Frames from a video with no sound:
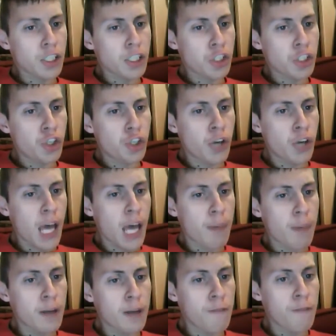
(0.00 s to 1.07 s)
should
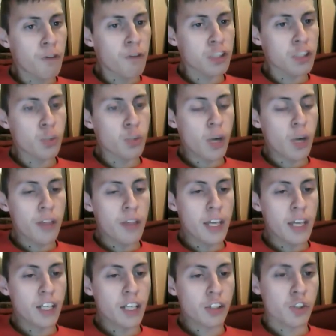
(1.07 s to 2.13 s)
happen versus what I
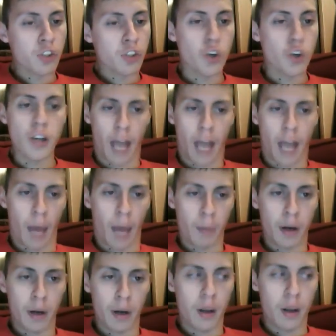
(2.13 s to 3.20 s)
think shouldn't
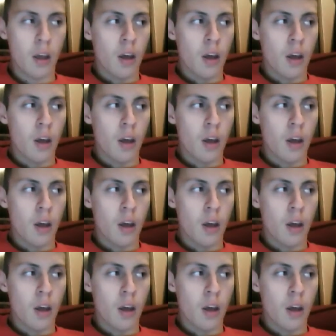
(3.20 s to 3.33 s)
happen.